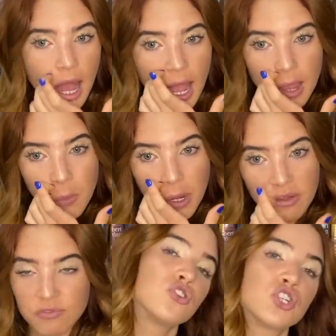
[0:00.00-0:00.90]
I would
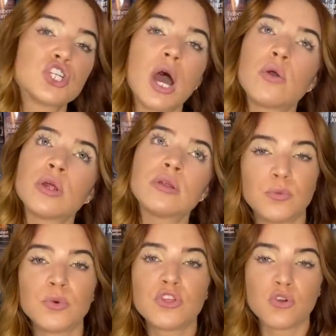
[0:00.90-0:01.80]
have shouted
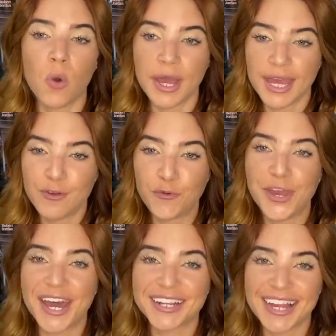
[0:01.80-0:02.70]
with joy if we
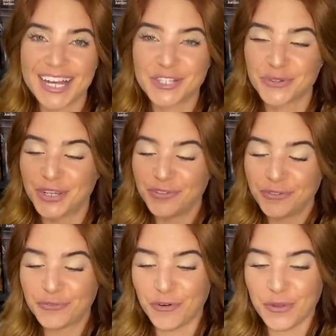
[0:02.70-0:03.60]
had a glossary
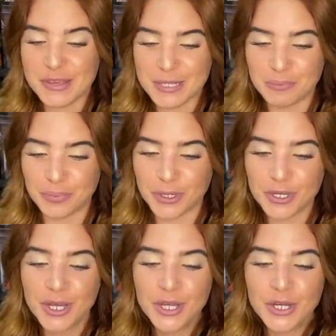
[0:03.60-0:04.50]
for this book.